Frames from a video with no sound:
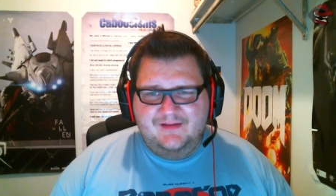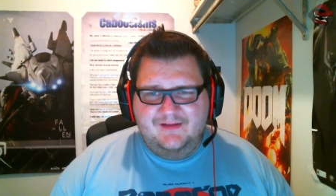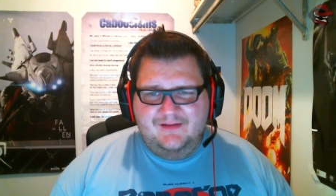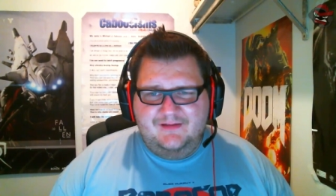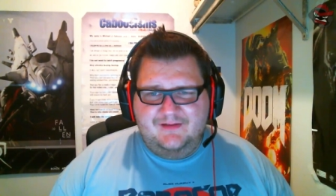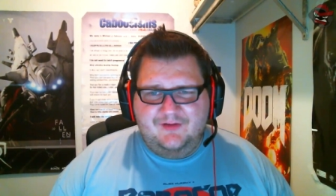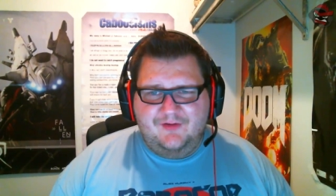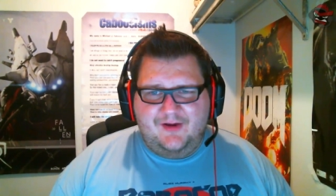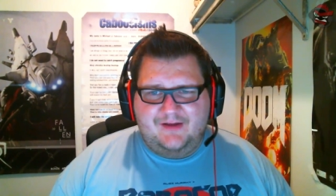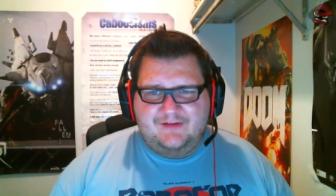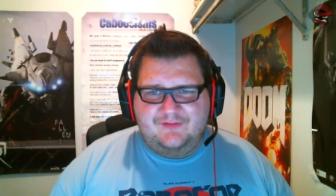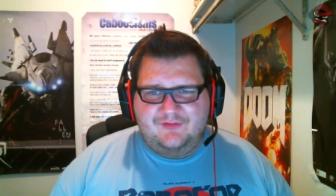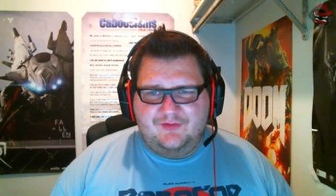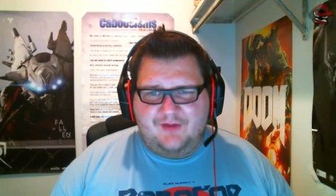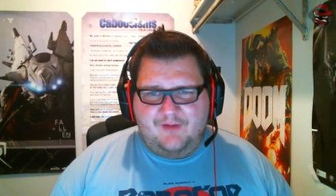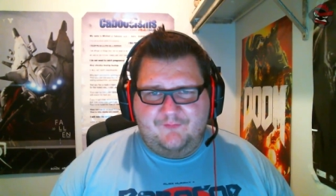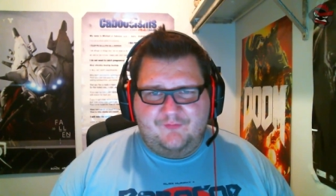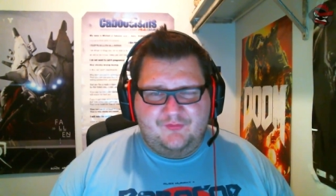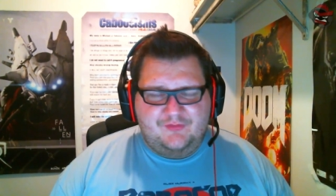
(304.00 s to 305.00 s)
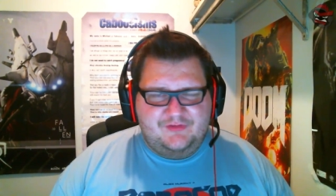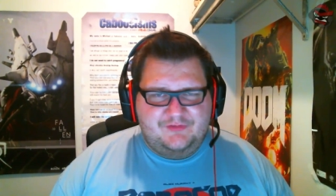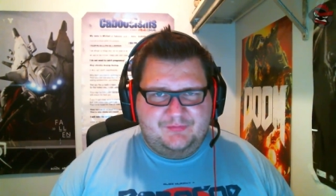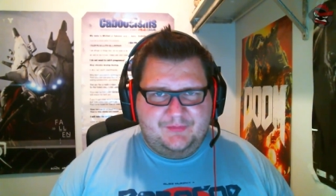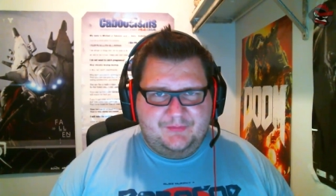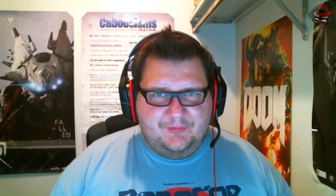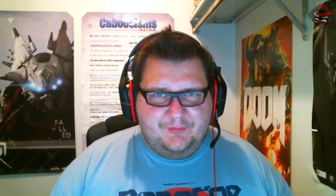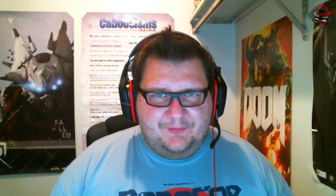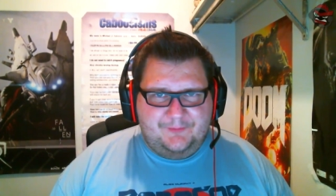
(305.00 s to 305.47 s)
You know, I took up for these
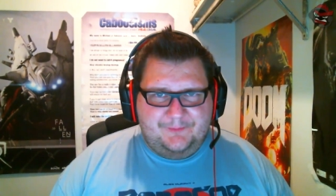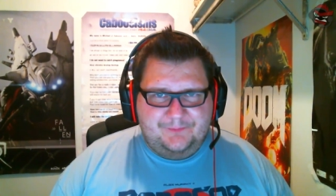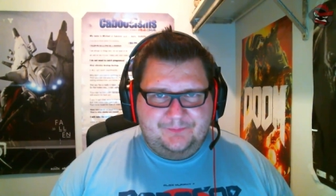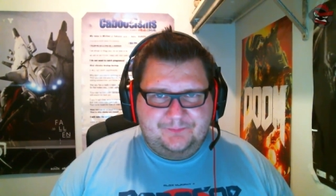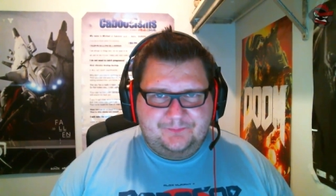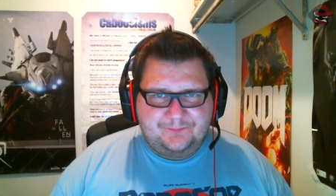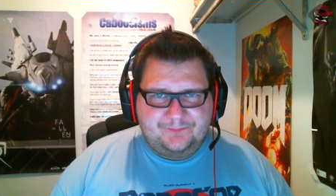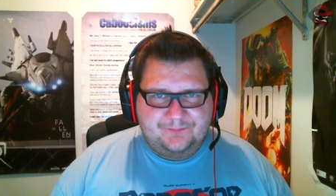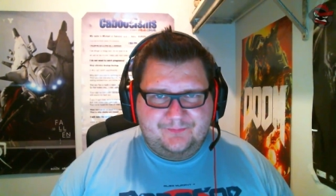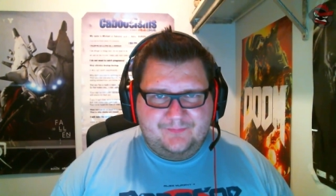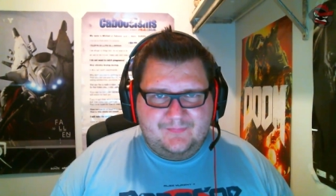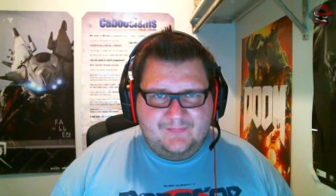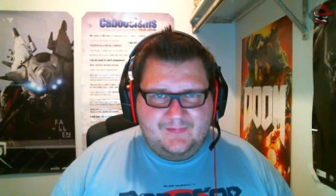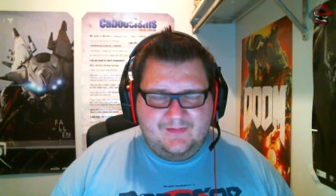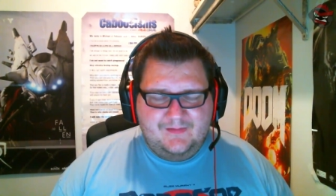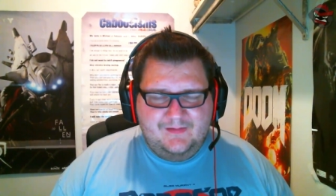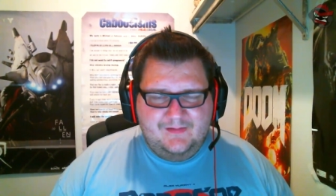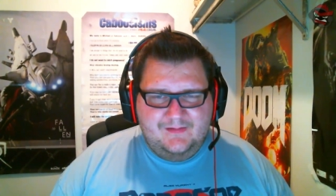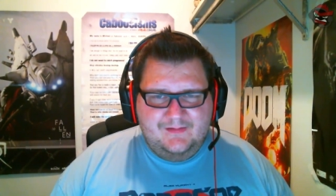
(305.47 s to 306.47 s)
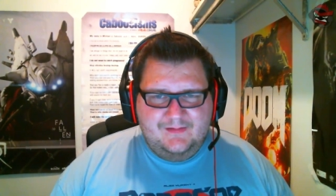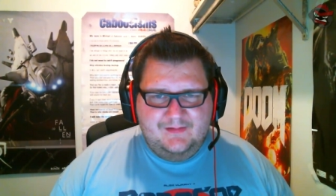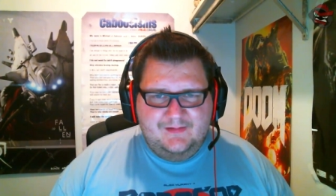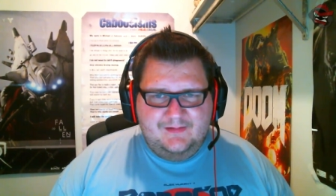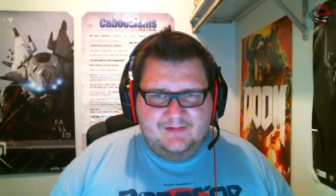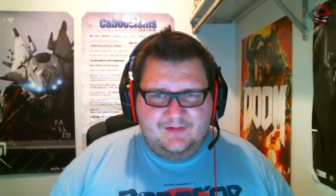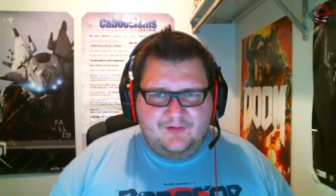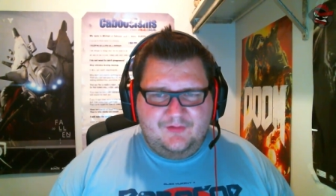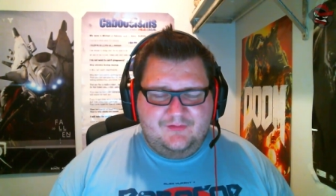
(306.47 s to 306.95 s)
people
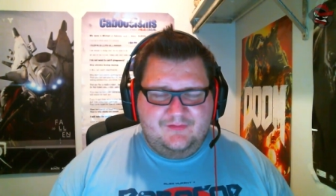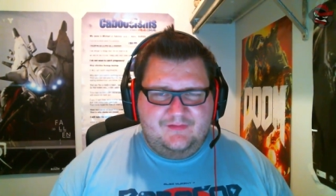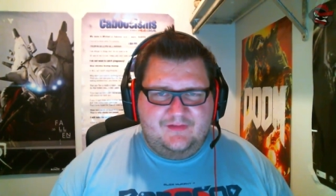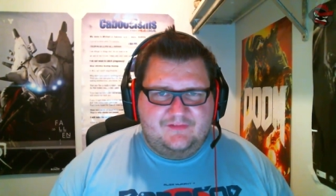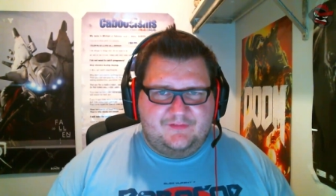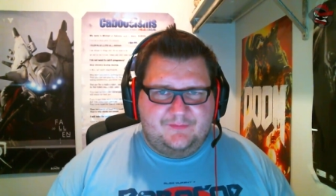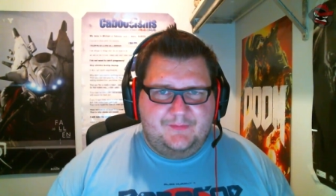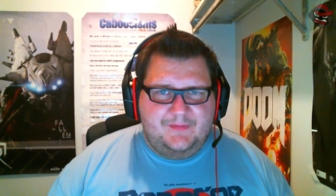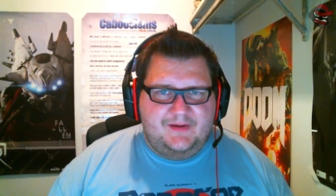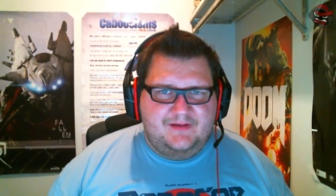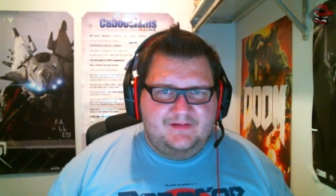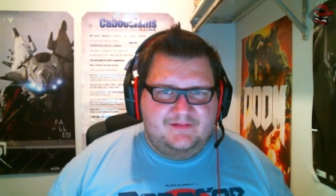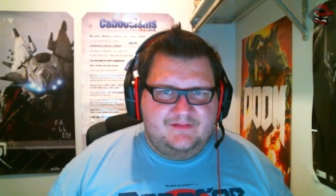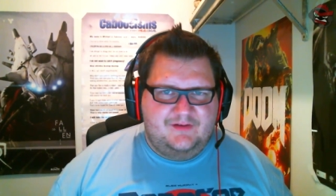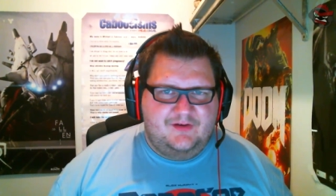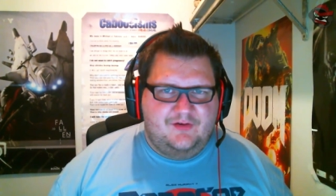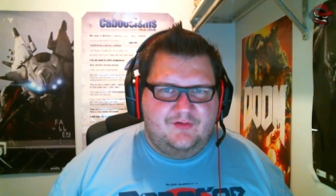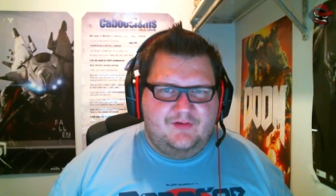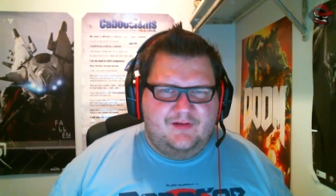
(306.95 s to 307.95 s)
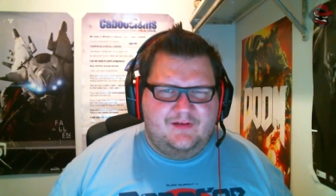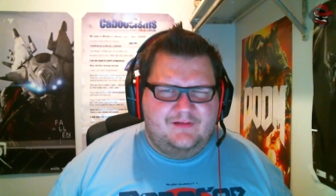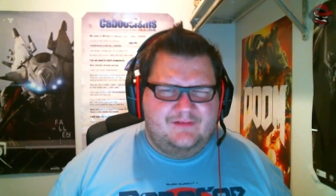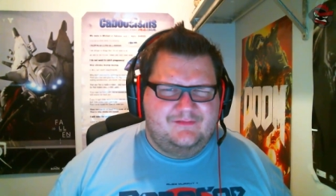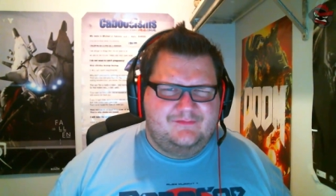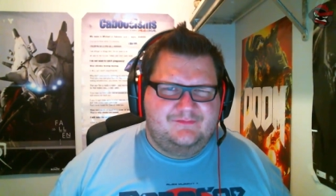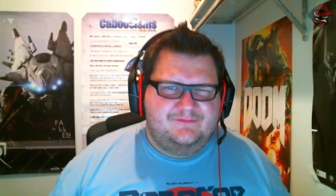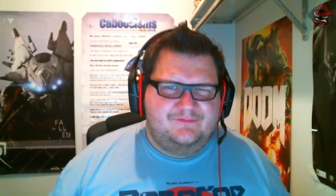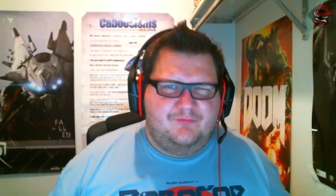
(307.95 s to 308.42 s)
you know, it doesn't mean, you know,
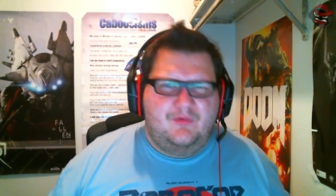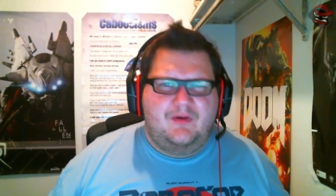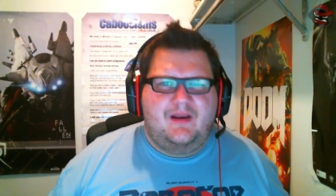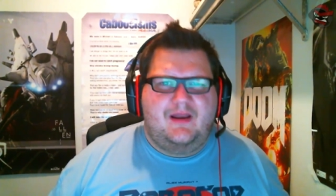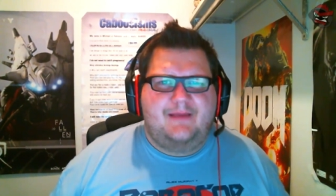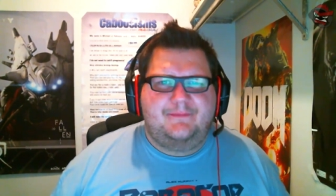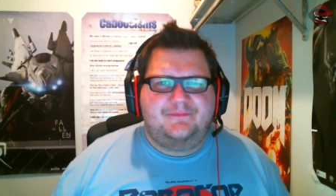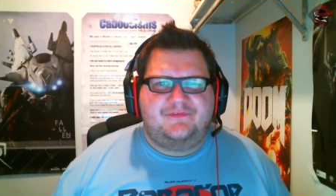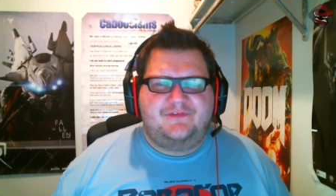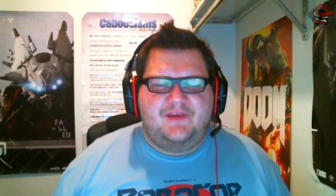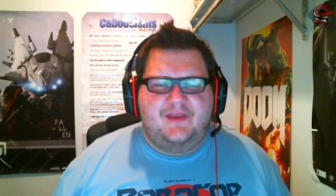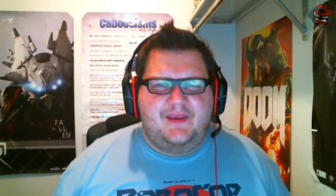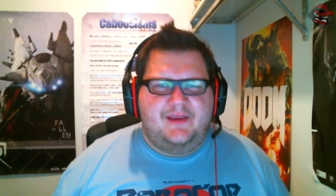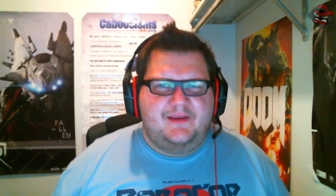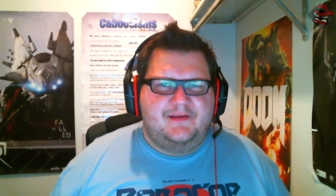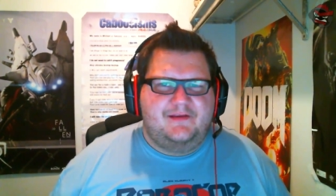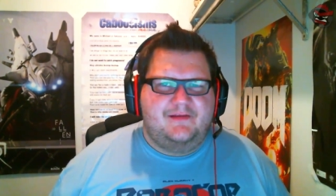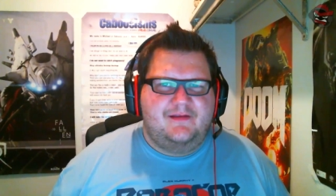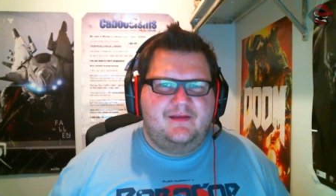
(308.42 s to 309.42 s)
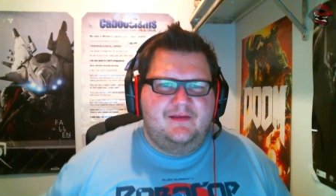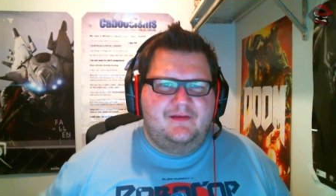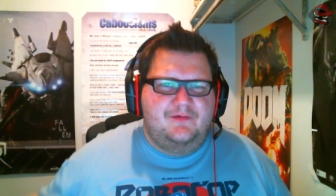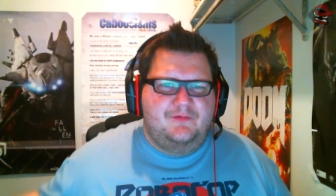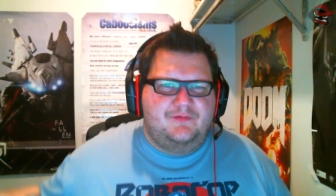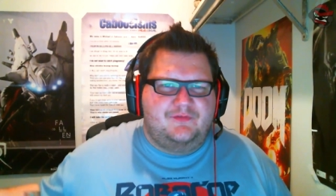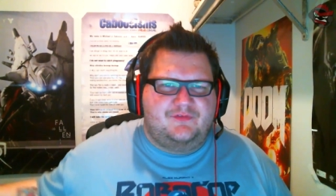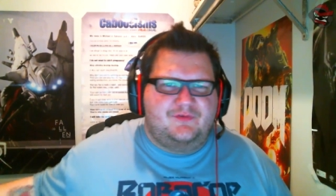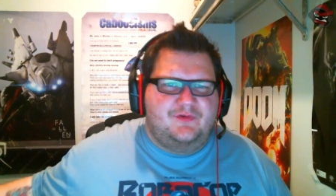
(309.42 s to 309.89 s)
what I'm saying
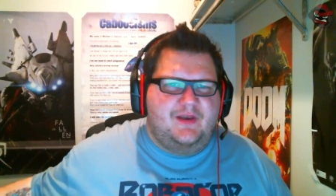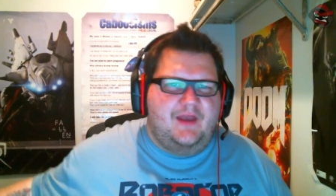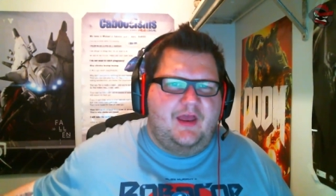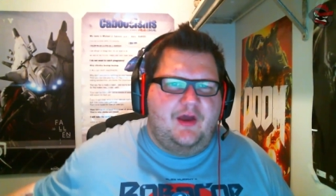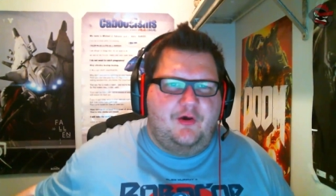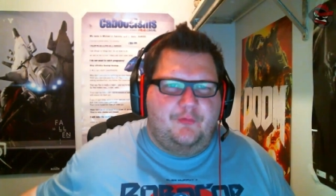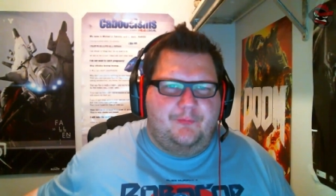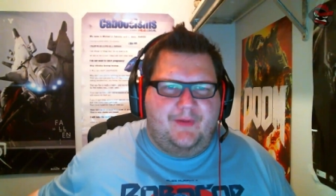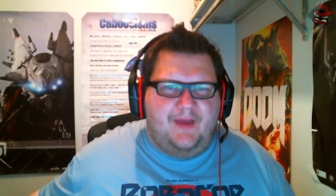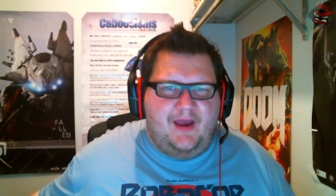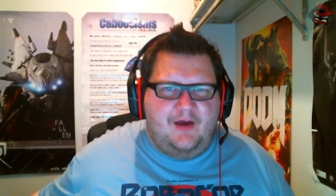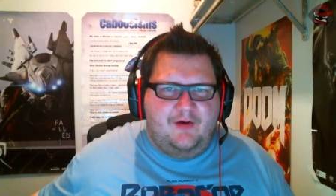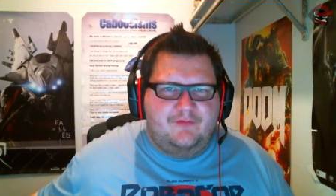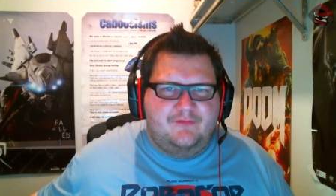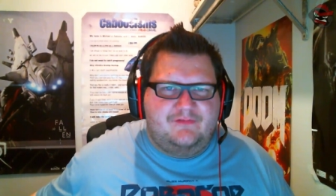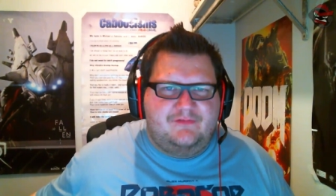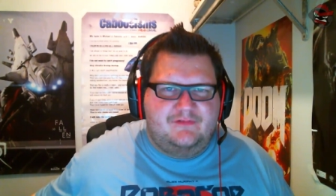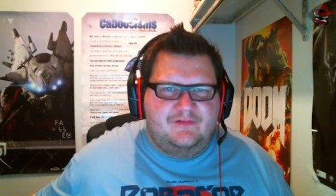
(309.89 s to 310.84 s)
was going to help out.